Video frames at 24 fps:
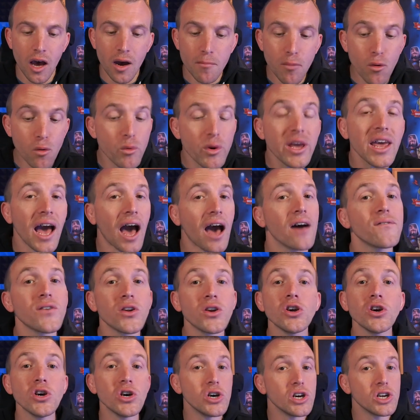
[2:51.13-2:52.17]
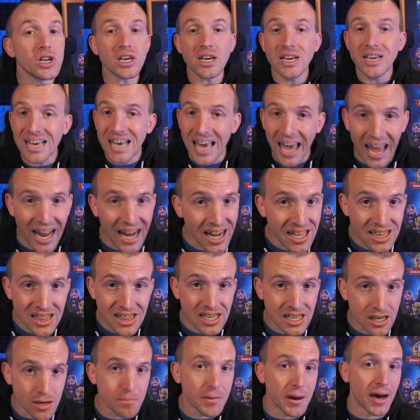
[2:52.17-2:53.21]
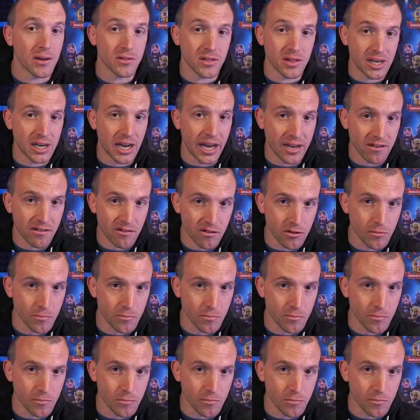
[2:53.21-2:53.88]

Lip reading: but we haven't heard anything about the next